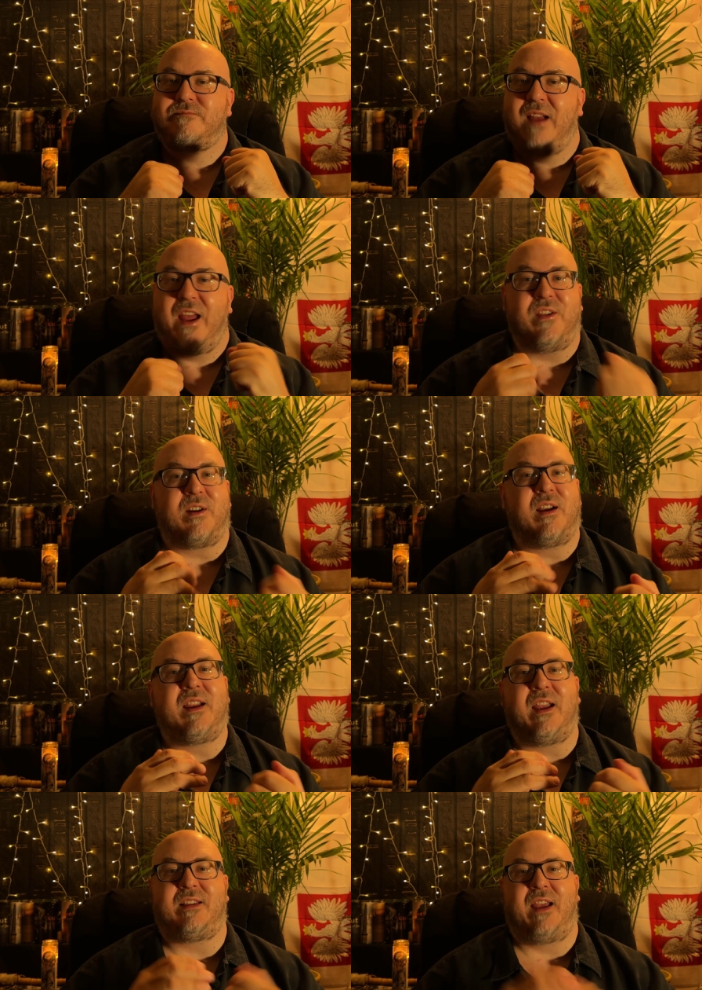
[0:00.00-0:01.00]
And they're going to
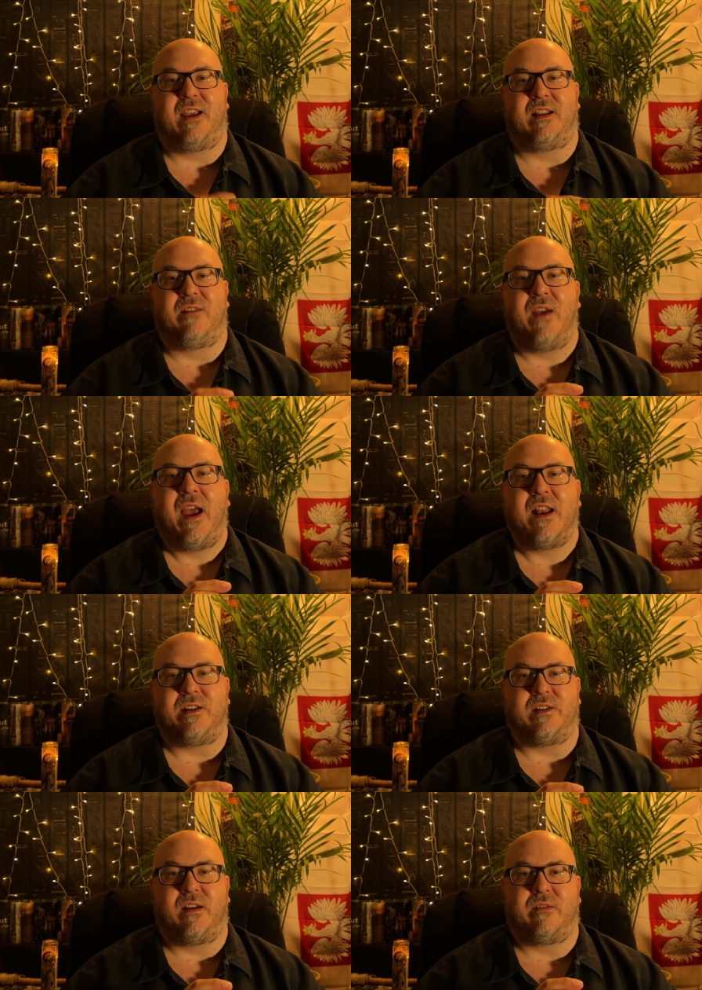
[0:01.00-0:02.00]
get taken
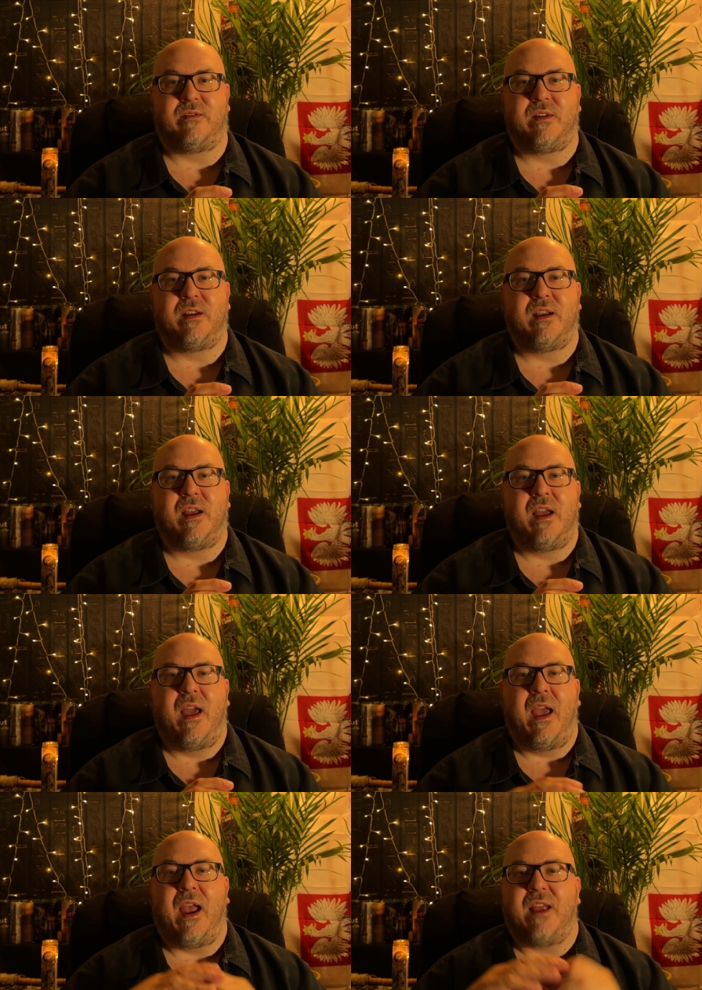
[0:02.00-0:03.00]
advantage of.
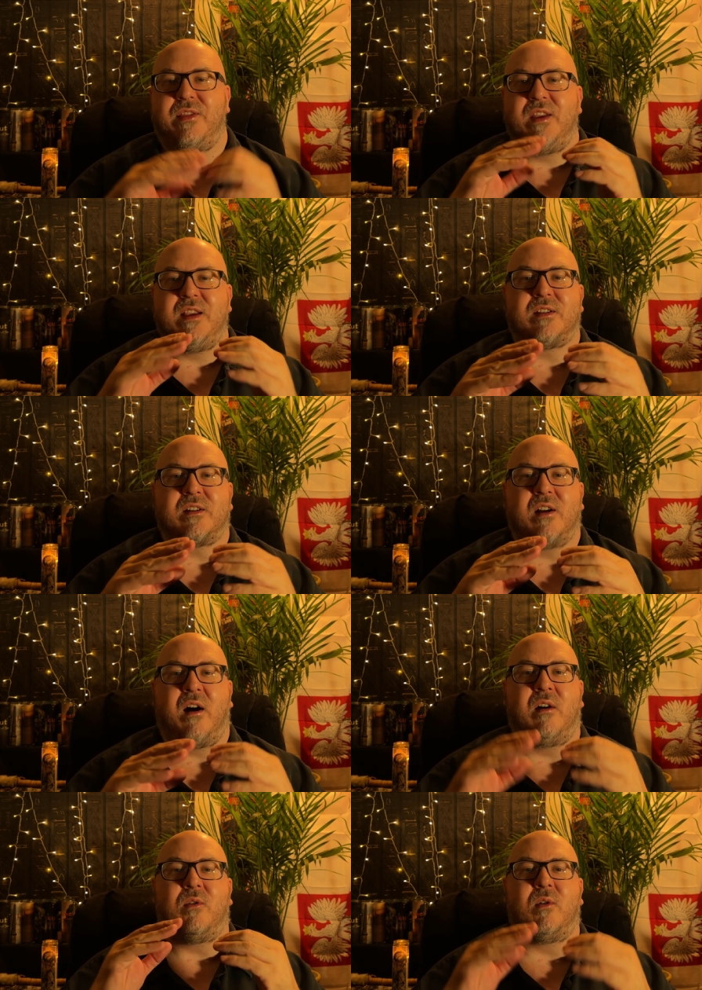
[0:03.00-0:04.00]
And these
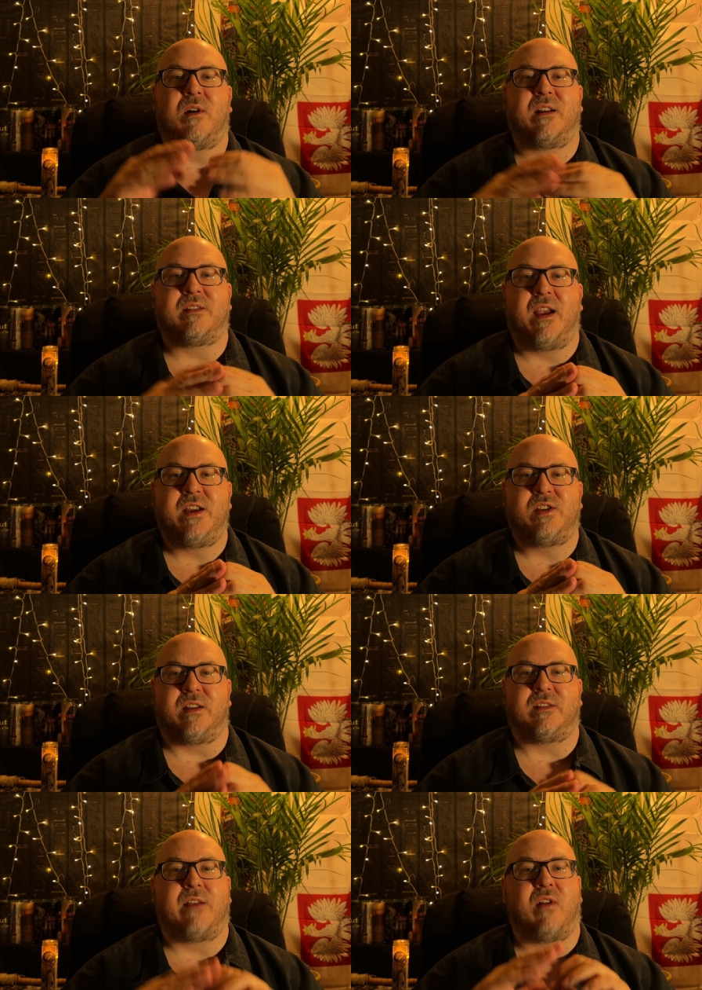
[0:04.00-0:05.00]
occult
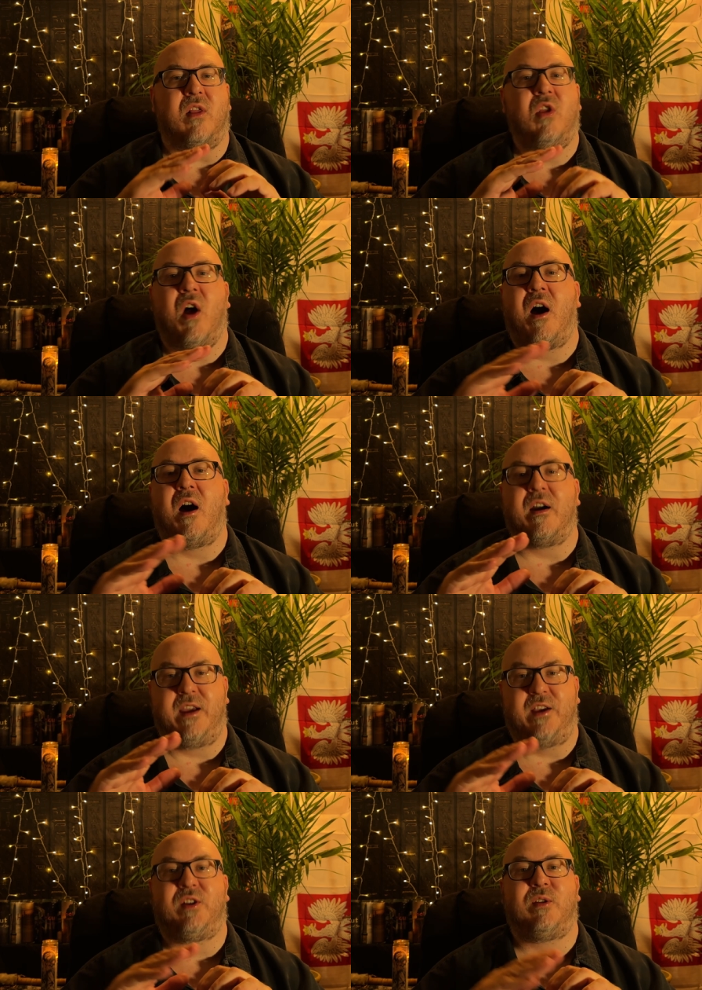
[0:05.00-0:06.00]
organizations have a long
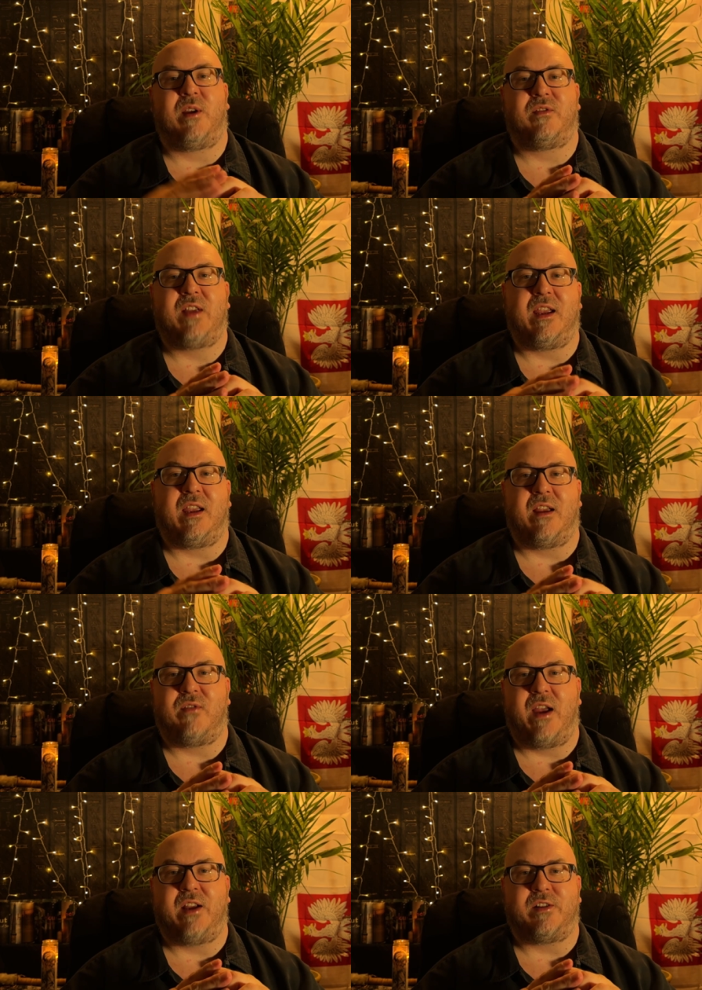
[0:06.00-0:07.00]
history of taking
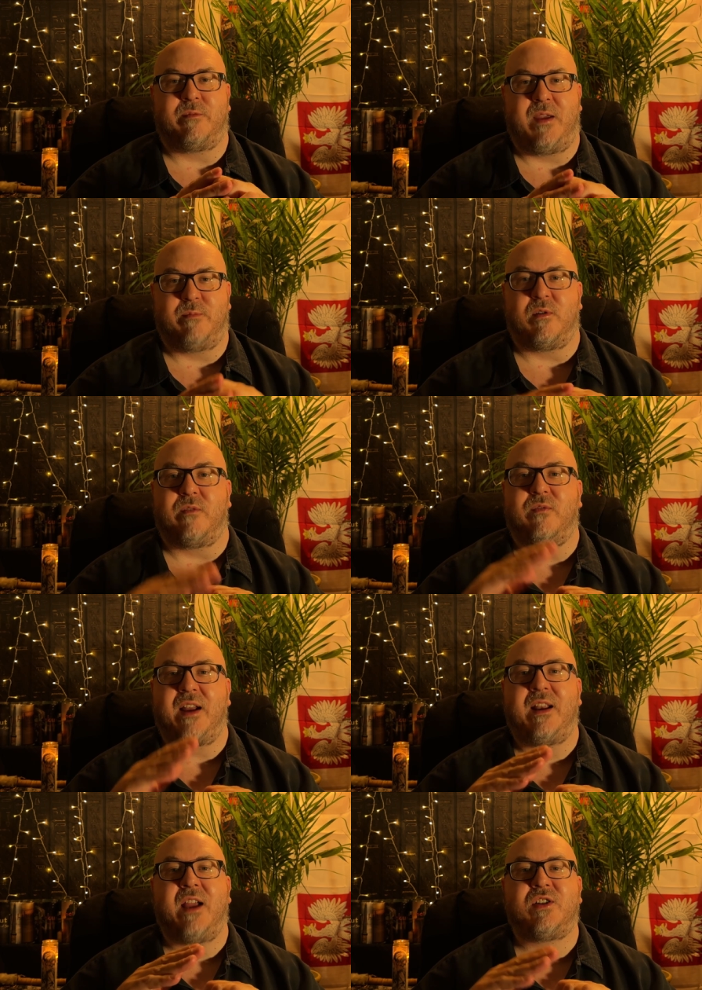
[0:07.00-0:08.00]
advantage of people
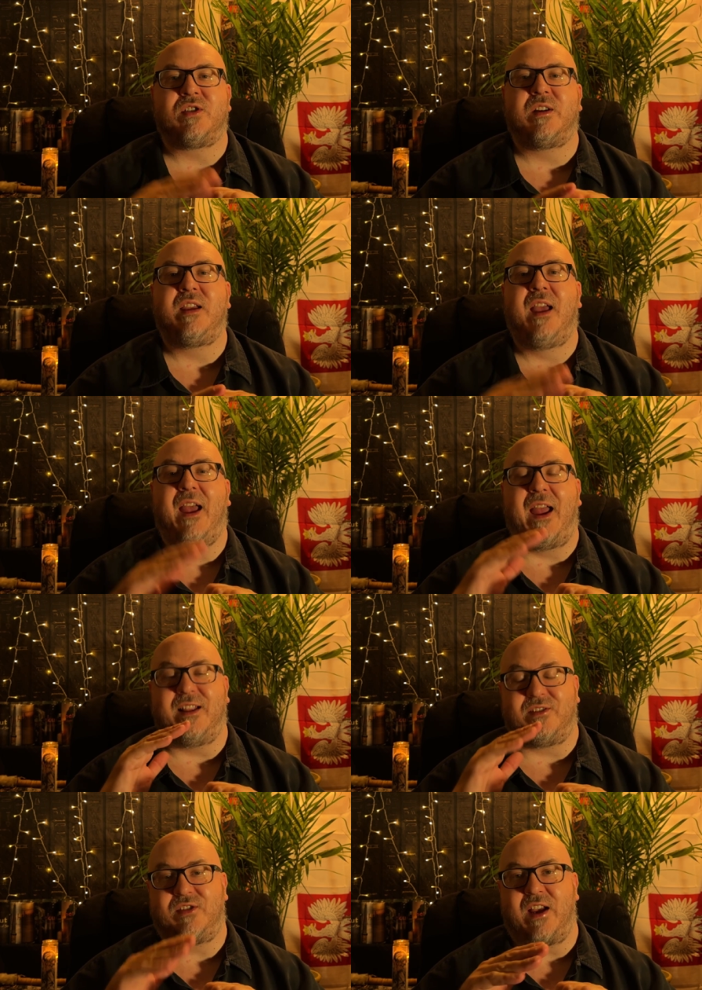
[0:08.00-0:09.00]
financially
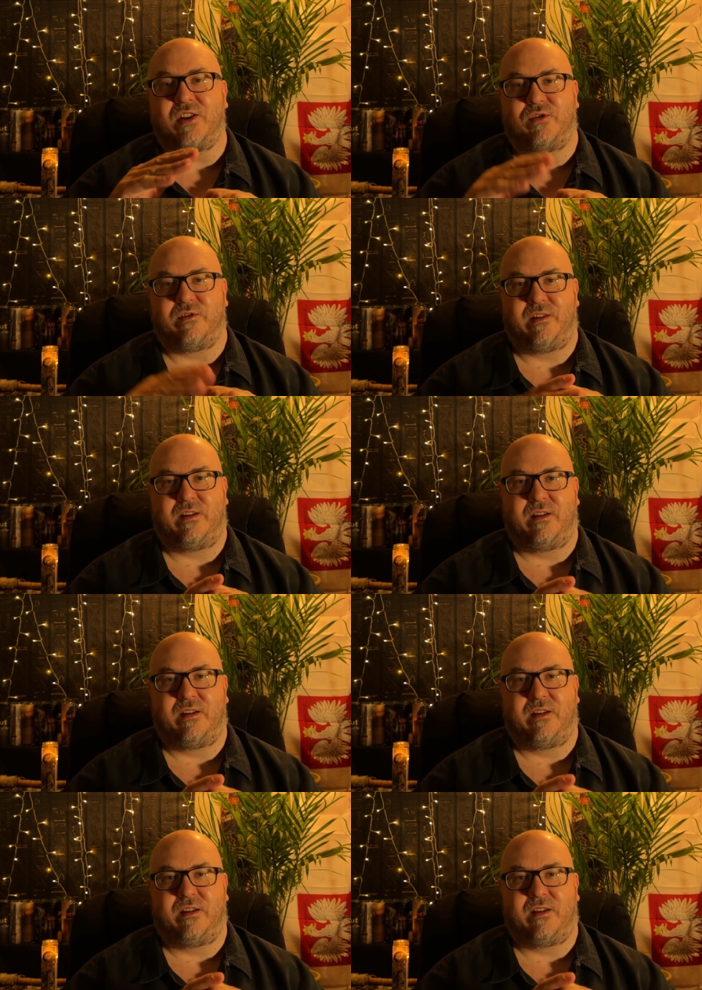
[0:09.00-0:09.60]
and sexually.